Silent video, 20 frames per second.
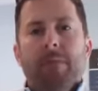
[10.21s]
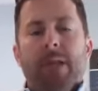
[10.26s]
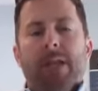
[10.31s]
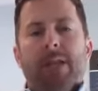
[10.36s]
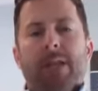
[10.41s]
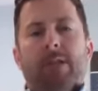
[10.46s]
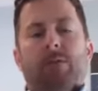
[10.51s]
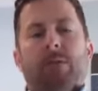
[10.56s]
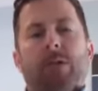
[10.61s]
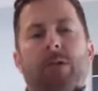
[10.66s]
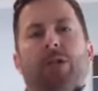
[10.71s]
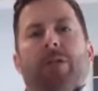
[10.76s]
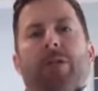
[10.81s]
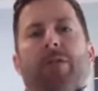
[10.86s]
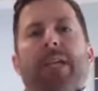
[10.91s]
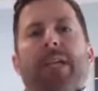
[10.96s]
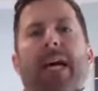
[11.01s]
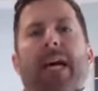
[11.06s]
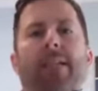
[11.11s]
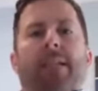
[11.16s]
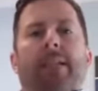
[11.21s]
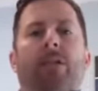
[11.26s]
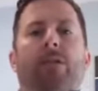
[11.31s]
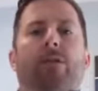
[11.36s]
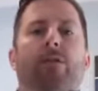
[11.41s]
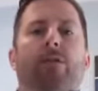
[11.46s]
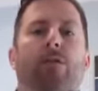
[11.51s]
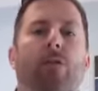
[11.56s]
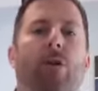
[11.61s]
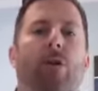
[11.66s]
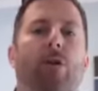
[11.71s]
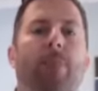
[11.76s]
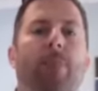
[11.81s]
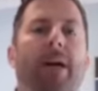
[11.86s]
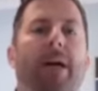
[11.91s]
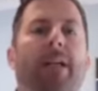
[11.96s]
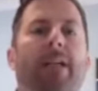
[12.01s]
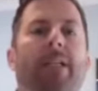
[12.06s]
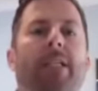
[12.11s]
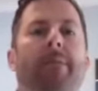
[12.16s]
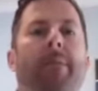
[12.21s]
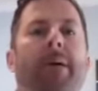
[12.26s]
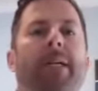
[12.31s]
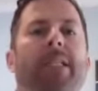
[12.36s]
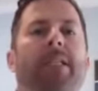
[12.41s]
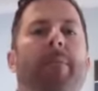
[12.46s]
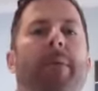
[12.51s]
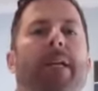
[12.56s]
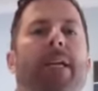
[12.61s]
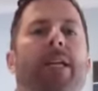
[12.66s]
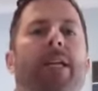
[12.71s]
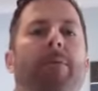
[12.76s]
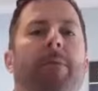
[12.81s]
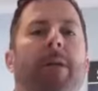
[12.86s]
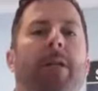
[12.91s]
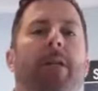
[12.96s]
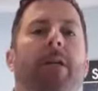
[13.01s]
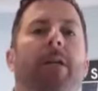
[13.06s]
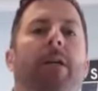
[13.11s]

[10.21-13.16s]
This is what Shift Tactic 2 is all about, expense management.